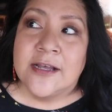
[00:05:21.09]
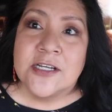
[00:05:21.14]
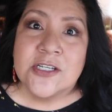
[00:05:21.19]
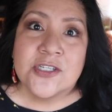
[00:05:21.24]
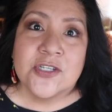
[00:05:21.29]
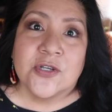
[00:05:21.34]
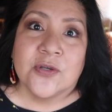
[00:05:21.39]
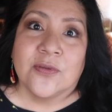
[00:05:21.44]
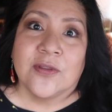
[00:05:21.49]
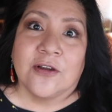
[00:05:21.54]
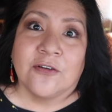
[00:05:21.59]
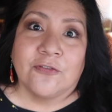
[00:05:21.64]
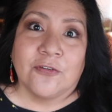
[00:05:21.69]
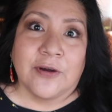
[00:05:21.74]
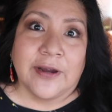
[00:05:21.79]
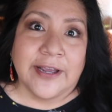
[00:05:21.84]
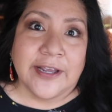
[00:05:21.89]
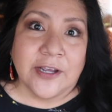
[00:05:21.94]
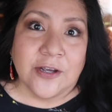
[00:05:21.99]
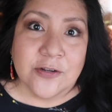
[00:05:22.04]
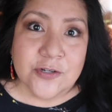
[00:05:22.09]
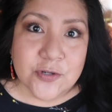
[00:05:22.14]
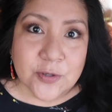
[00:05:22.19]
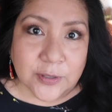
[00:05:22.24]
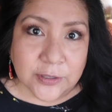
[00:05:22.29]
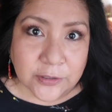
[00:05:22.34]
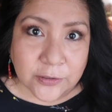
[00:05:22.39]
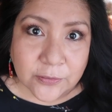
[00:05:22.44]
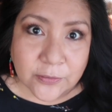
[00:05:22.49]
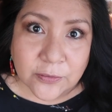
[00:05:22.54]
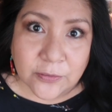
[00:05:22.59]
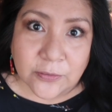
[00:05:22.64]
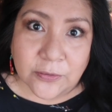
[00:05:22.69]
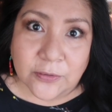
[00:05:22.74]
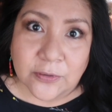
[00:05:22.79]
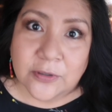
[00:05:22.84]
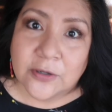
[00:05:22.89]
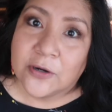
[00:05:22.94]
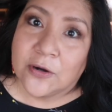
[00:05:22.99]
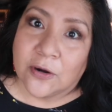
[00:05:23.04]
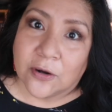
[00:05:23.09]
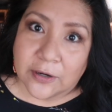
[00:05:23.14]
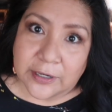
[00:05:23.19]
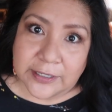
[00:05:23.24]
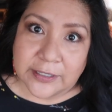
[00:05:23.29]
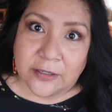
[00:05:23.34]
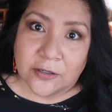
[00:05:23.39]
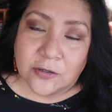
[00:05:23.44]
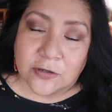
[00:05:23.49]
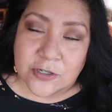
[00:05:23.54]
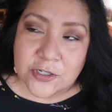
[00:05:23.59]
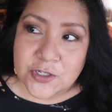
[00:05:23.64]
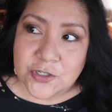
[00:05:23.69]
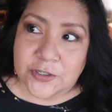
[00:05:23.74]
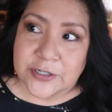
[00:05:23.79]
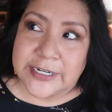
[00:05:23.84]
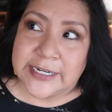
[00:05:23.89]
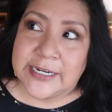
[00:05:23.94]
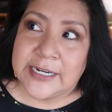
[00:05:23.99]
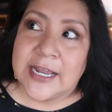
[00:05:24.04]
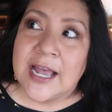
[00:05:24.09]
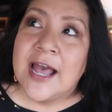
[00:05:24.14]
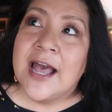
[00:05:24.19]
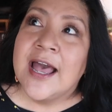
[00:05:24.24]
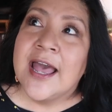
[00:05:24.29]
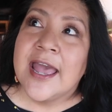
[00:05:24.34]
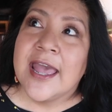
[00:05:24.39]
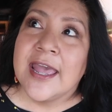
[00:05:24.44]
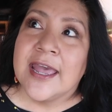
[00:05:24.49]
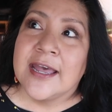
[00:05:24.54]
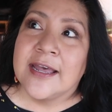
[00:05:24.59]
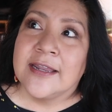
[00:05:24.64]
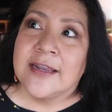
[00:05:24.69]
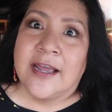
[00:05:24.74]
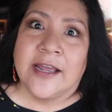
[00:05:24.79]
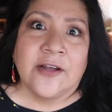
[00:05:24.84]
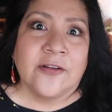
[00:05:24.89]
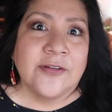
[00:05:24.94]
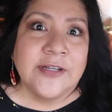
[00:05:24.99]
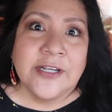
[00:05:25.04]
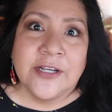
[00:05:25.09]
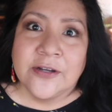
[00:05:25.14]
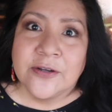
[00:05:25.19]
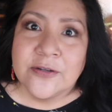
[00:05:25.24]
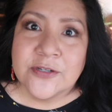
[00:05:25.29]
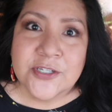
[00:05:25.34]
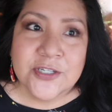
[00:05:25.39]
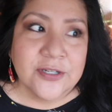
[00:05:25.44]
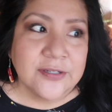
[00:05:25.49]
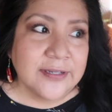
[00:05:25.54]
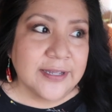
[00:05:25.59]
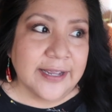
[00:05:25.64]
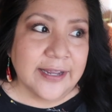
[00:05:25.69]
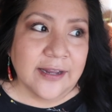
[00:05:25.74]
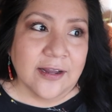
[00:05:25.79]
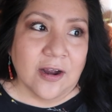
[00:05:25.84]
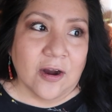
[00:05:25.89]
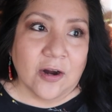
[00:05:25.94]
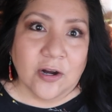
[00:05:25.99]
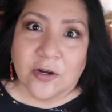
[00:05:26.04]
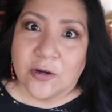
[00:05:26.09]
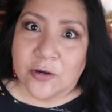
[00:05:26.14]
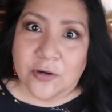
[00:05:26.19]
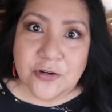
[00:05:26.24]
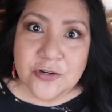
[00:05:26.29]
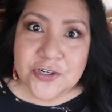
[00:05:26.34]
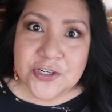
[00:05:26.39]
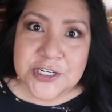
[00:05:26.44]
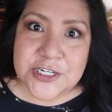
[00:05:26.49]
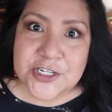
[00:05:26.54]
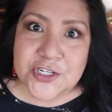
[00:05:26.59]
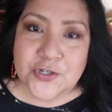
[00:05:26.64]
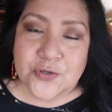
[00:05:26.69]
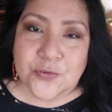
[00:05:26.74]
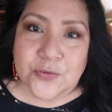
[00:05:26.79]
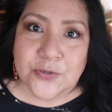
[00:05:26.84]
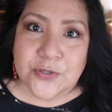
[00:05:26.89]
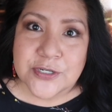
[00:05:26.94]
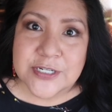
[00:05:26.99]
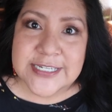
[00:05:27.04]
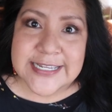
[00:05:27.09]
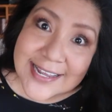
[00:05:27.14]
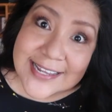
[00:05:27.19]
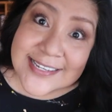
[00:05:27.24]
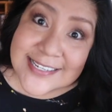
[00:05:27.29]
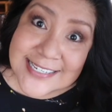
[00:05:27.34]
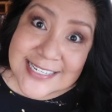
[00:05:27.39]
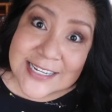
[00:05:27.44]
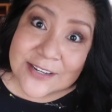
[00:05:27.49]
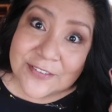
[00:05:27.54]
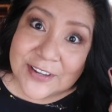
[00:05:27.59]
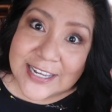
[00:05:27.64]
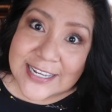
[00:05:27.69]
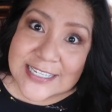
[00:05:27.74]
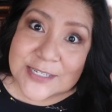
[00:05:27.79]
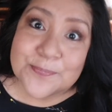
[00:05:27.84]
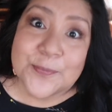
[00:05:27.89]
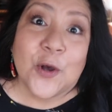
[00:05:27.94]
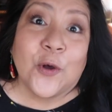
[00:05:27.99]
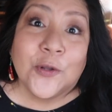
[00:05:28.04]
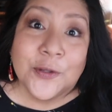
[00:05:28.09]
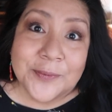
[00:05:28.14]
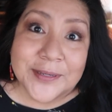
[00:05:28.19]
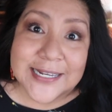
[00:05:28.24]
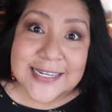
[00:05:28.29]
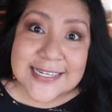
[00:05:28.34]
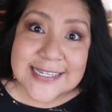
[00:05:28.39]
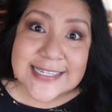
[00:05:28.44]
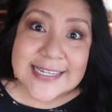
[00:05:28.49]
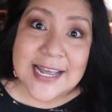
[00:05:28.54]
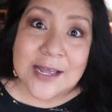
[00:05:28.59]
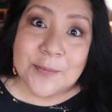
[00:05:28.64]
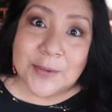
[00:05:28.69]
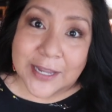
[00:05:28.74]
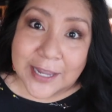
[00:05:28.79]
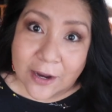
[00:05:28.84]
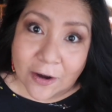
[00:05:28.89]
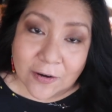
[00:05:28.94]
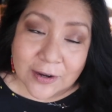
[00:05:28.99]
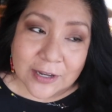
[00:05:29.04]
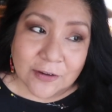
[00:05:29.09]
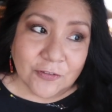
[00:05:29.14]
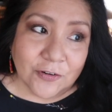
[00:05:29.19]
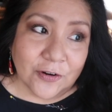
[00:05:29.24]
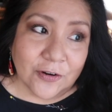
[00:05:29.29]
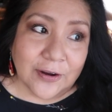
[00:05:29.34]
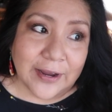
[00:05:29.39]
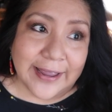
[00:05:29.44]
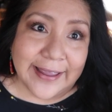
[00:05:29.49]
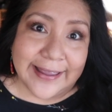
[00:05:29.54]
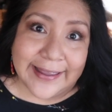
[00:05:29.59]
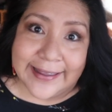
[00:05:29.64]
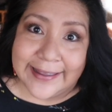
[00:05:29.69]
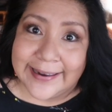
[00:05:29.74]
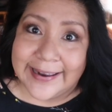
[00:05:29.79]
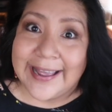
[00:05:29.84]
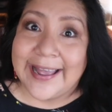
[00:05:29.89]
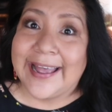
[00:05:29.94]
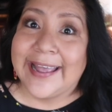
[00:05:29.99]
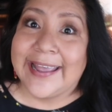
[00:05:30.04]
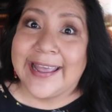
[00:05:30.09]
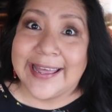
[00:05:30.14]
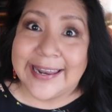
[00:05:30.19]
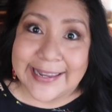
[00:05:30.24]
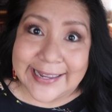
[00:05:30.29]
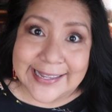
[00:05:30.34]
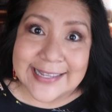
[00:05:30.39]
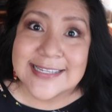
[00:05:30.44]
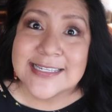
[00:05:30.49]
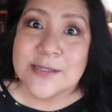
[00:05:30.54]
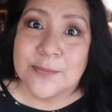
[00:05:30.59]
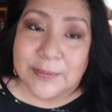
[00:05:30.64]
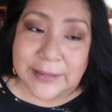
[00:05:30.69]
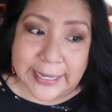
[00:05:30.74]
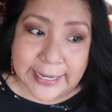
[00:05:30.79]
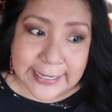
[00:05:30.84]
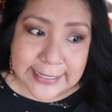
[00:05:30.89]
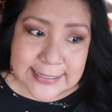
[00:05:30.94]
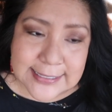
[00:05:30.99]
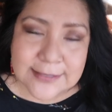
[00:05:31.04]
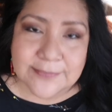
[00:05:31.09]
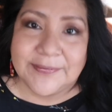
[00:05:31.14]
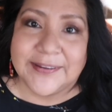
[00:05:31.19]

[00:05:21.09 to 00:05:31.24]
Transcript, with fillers: So therefore I go to our local garden nursery and I only go to like our grocery stores and CVS only because I'm a caregiver and I got to get supplies.